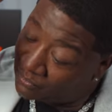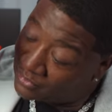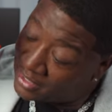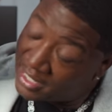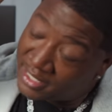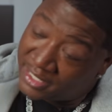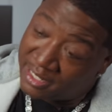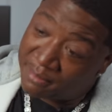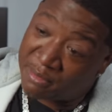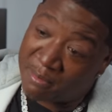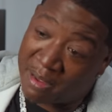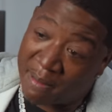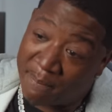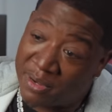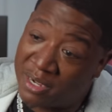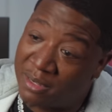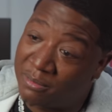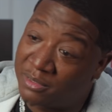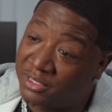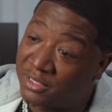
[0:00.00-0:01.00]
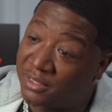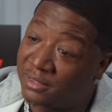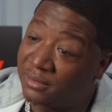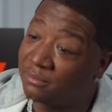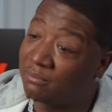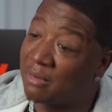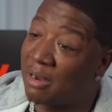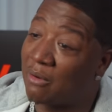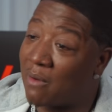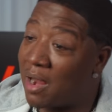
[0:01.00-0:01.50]
They didn't give me my
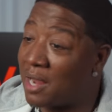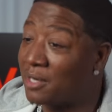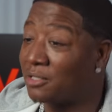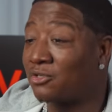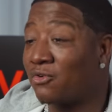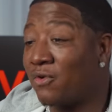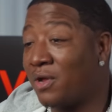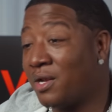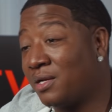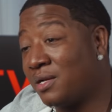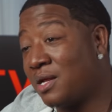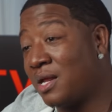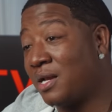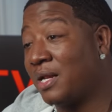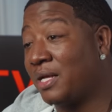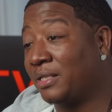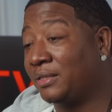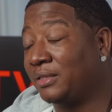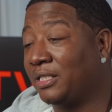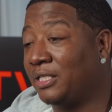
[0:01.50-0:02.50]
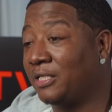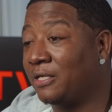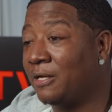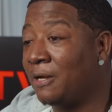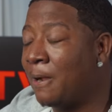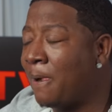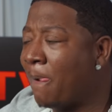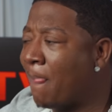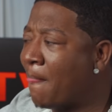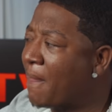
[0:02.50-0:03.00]
publishing, my writer's credit, none of that shit.
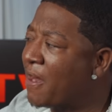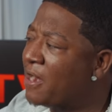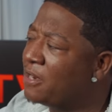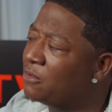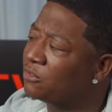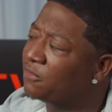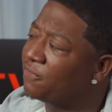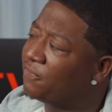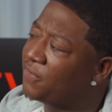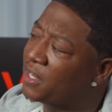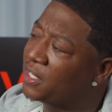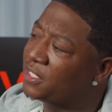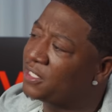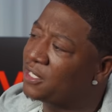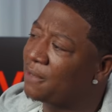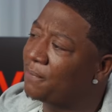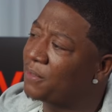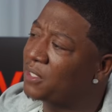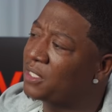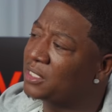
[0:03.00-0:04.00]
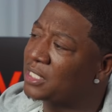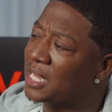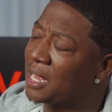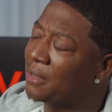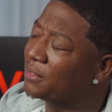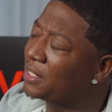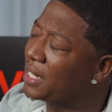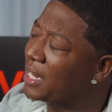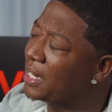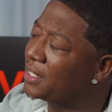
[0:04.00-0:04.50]
And it was fucked up because I
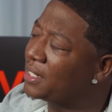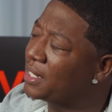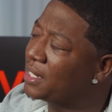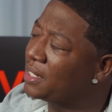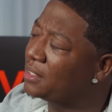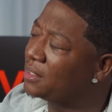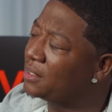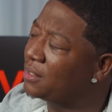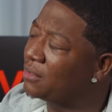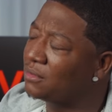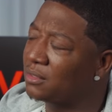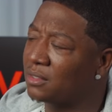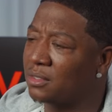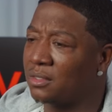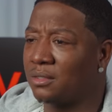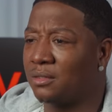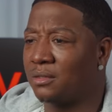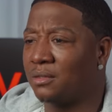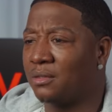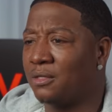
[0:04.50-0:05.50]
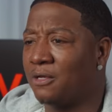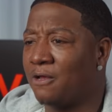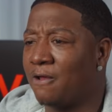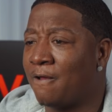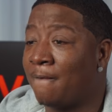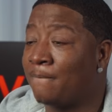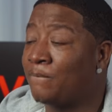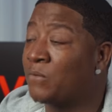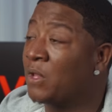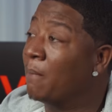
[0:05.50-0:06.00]
was like, damn, hold up.
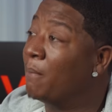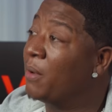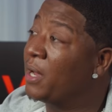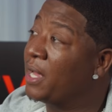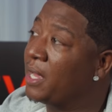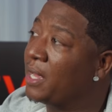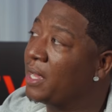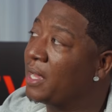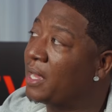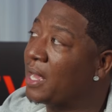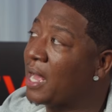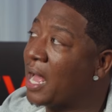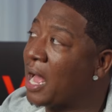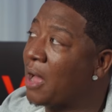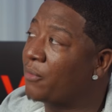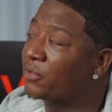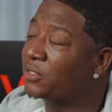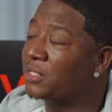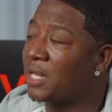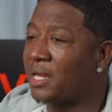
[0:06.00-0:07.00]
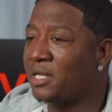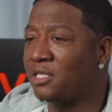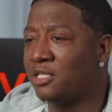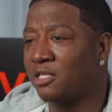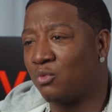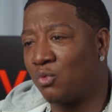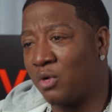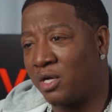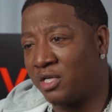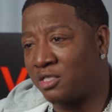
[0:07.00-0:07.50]
But I was like, it's
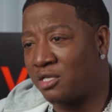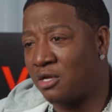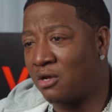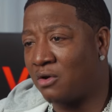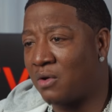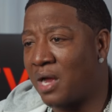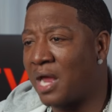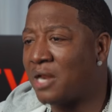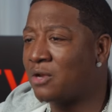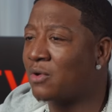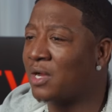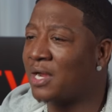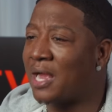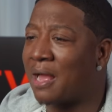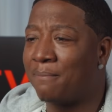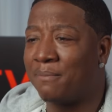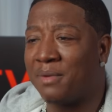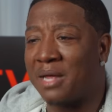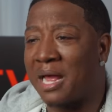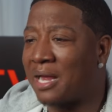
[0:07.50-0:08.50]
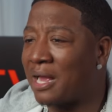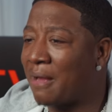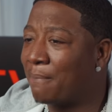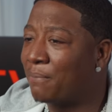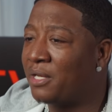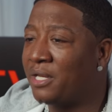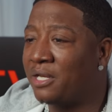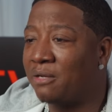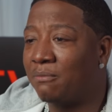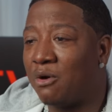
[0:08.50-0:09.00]
just one song. I know I got I got
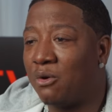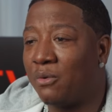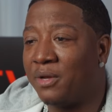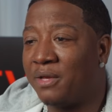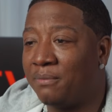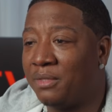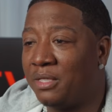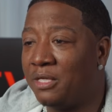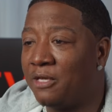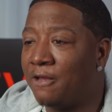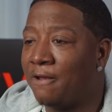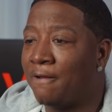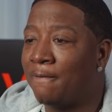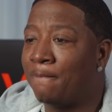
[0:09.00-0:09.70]
plenty more in me